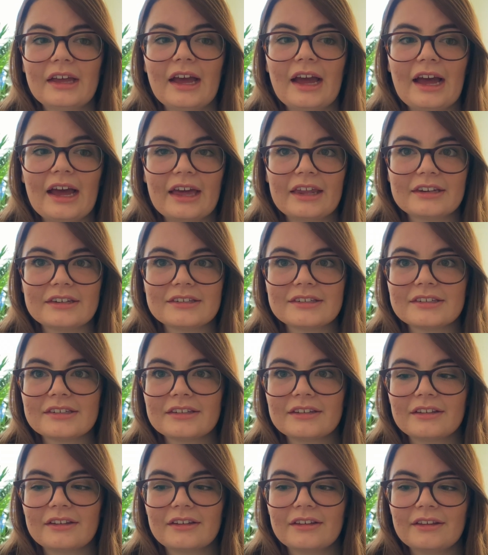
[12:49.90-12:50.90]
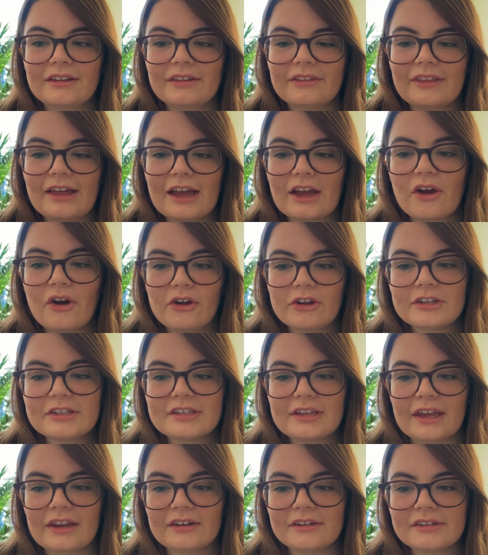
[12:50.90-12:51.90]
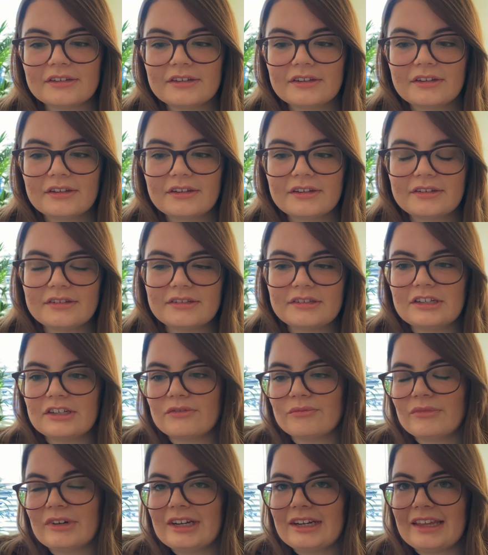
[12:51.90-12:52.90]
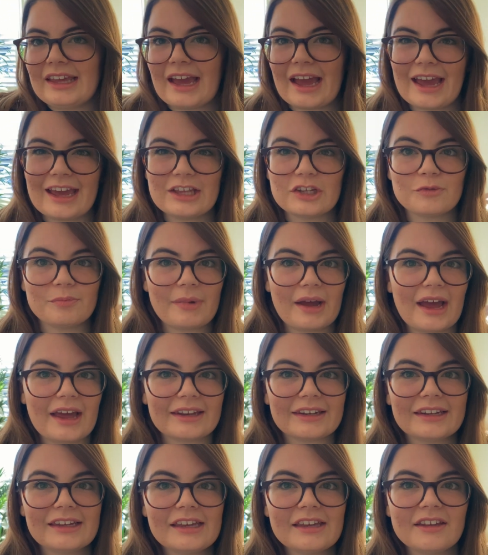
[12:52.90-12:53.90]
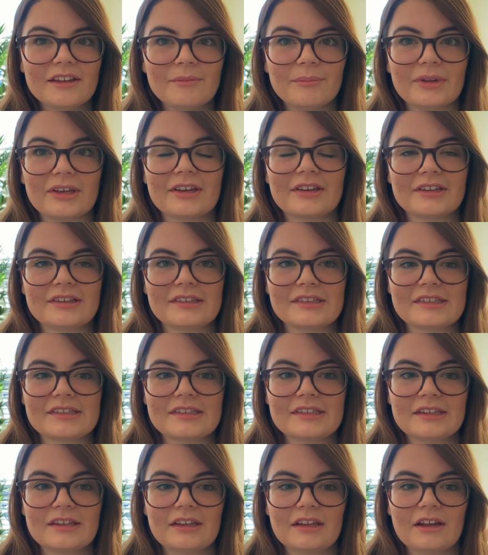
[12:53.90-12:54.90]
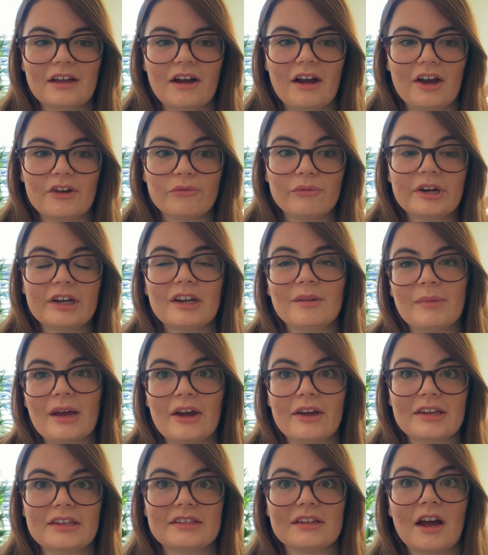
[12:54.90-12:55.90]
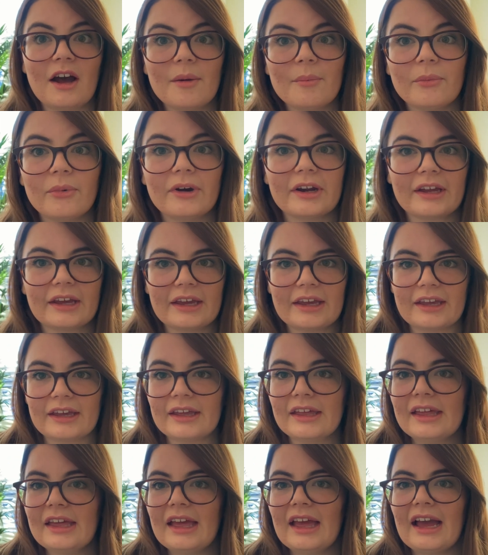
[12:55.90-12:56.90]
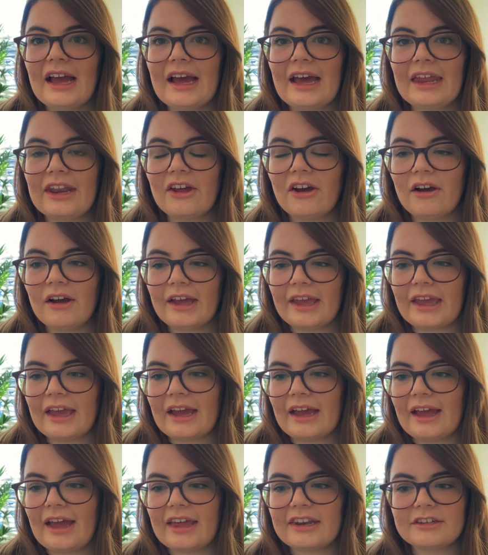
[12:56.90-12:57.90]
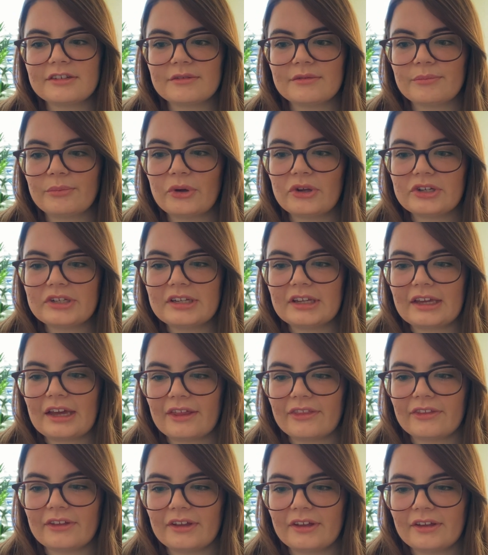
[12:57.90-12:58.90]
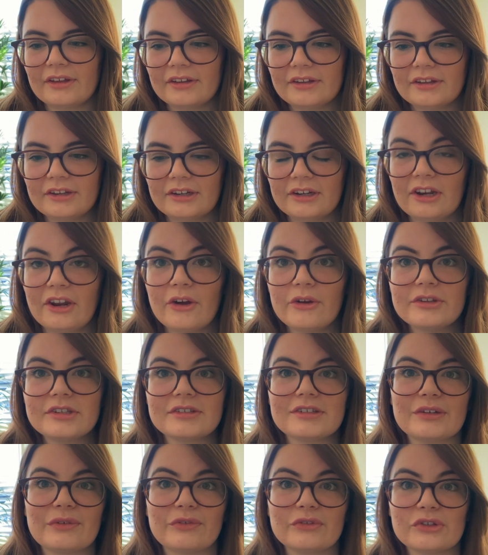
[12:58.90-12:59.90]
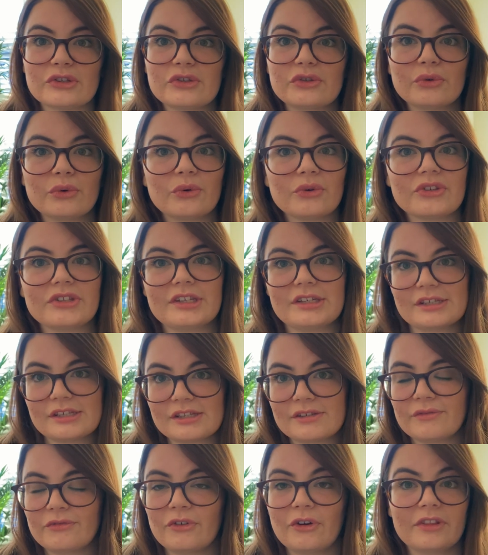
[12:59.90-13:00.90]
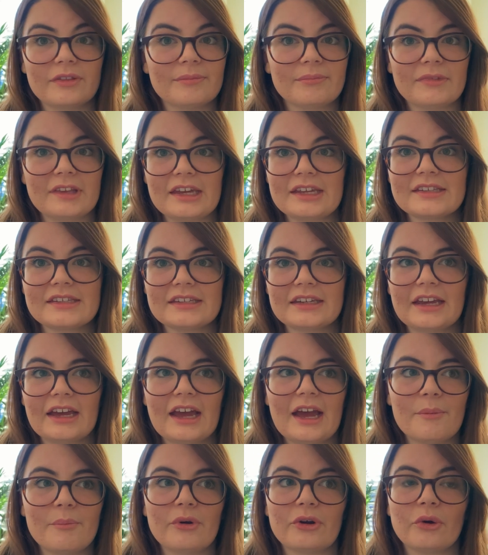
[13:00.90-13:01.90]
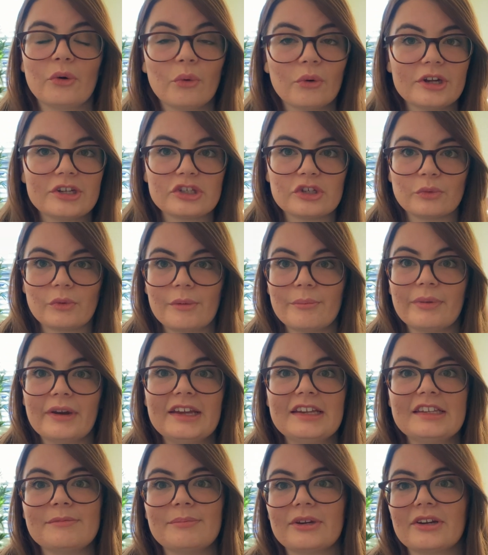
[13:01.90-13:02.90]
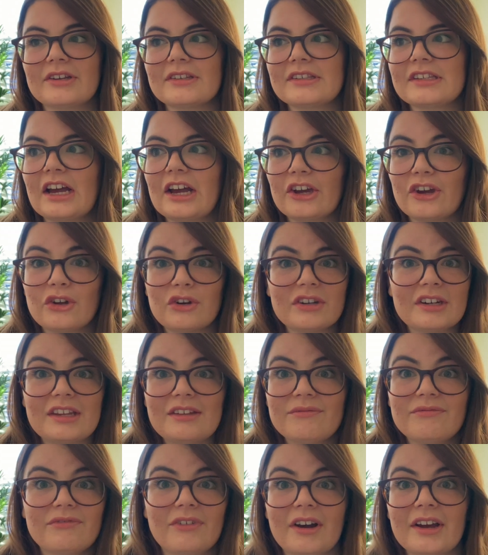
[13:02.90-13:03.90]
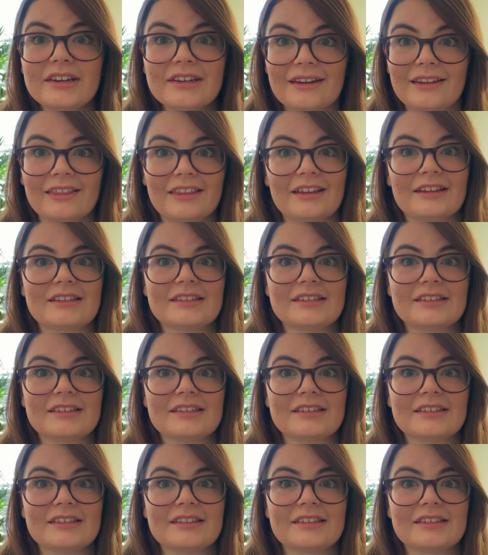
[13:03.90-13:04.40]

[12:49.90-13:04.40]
And that content didn't really age badly because I'd written about his upbringing, and I had put together loads of different sources on the internet and put it all into one place because I couldn't find anything